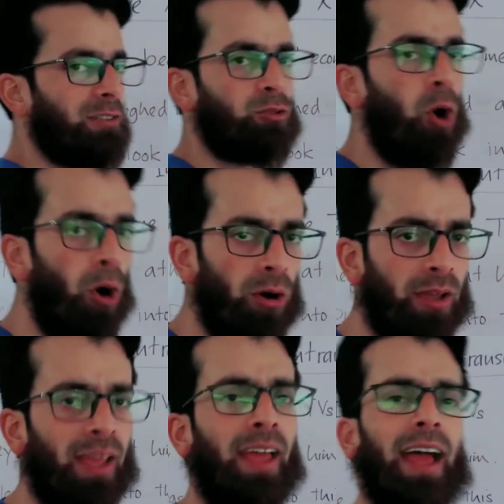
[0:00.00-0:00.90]
the
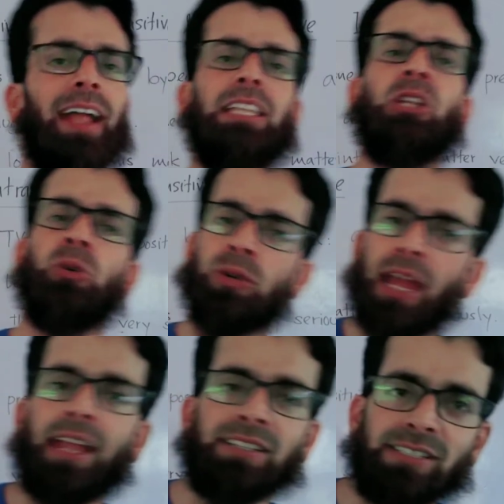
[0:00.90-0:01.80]
talk, and you
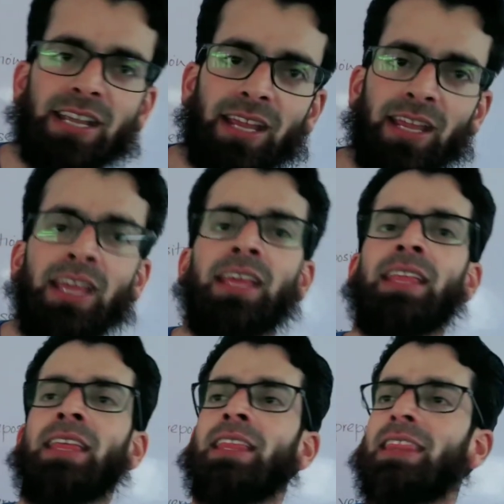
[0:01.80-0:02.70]
can say
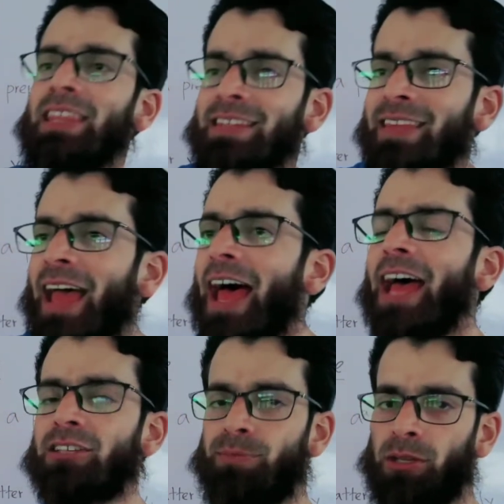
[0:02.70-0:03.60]
this
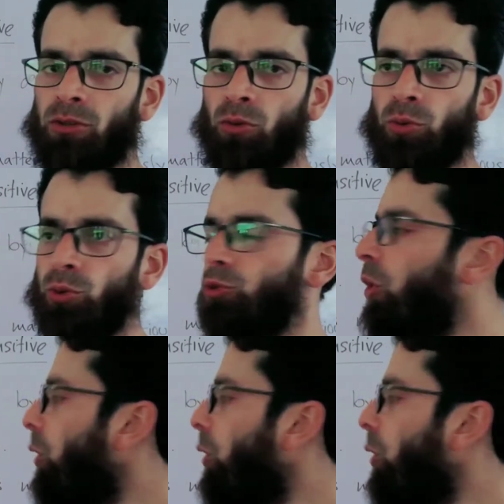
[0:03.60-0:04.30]
has been used,